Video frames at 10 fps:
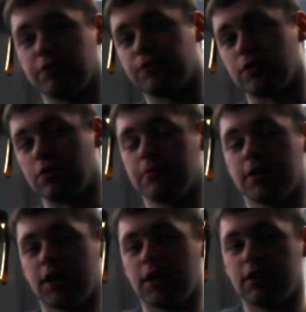with Film.
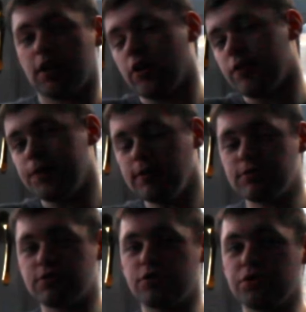Now, if you
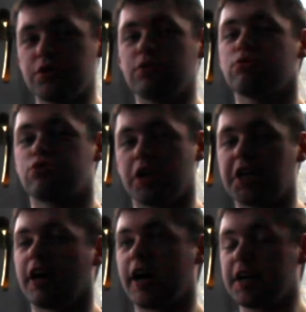saw the little
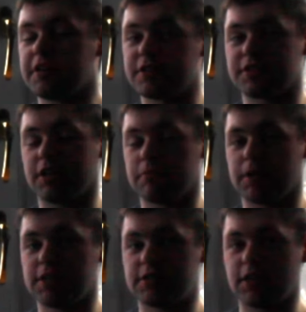trailer I designed
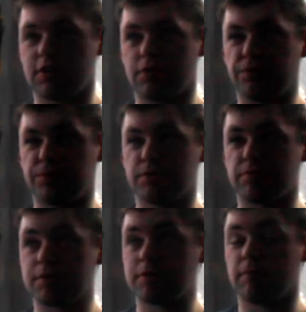myself, which
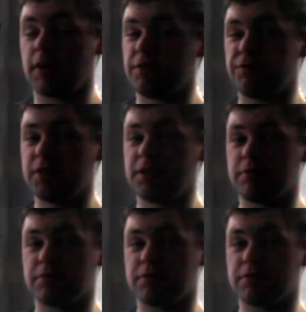was, I think it